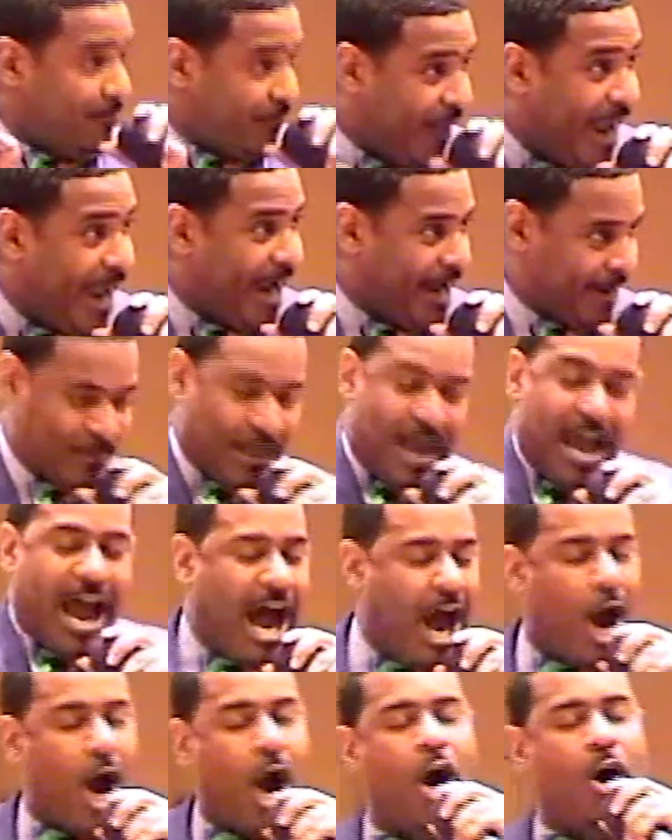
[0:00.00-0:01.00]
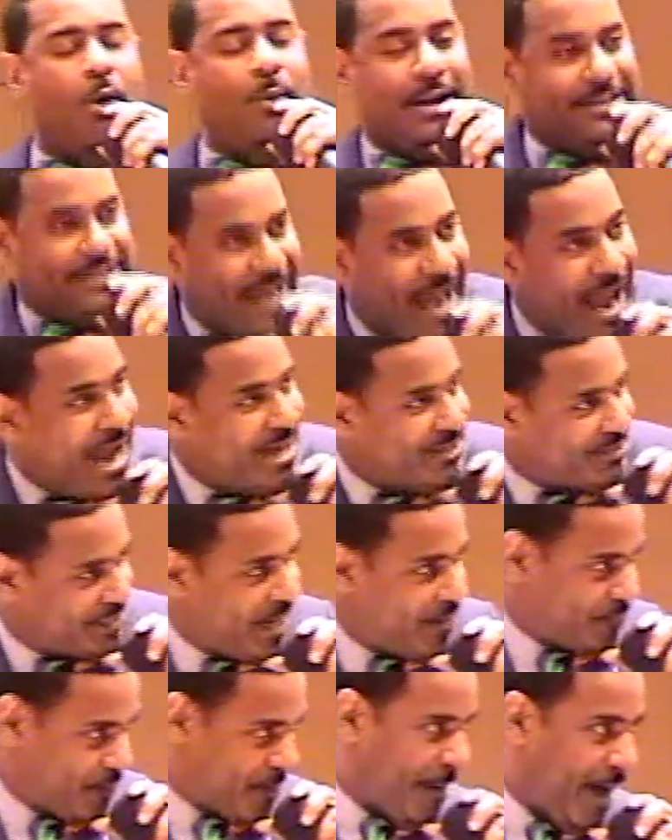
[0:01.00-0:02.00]
there, I always ask
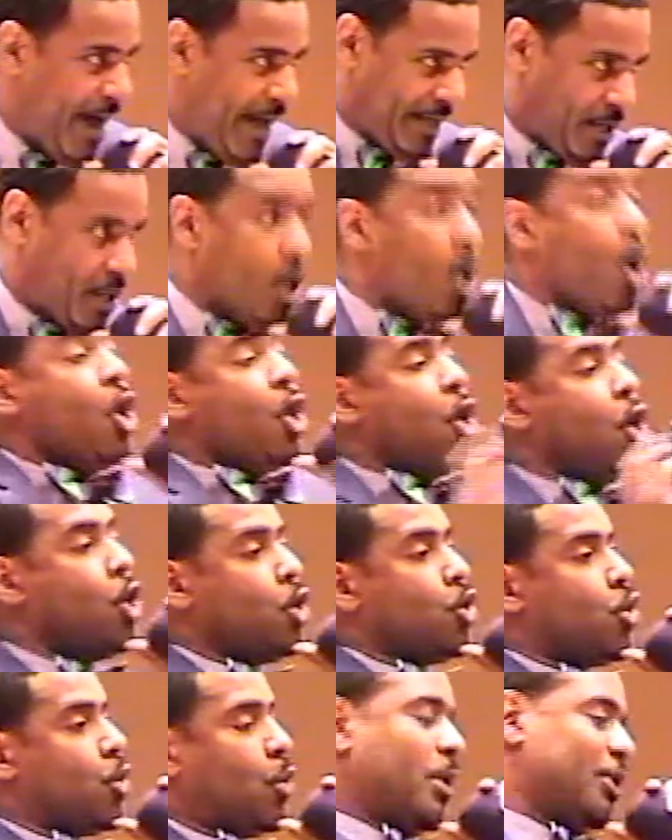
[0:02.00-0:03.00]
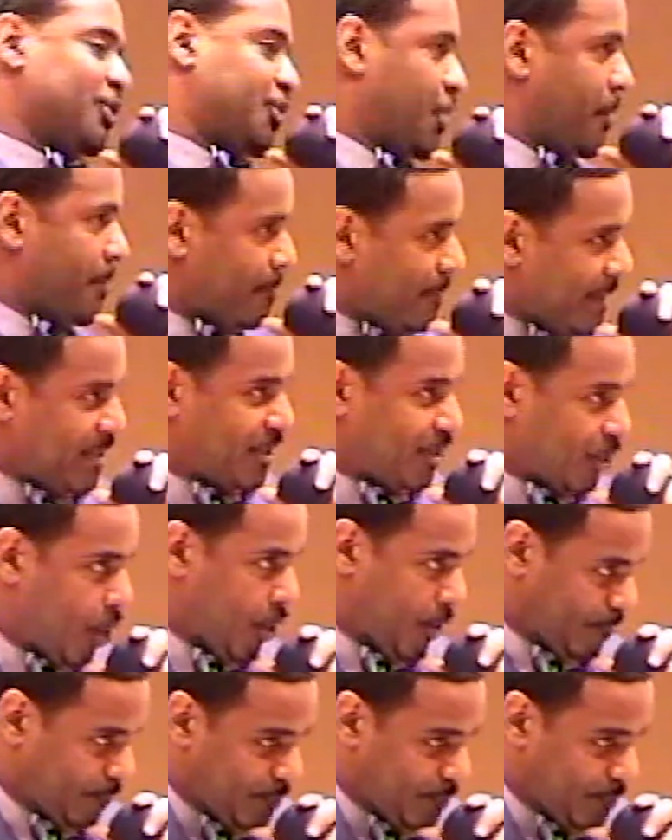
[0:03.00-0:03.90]
everybody, who was your mentor?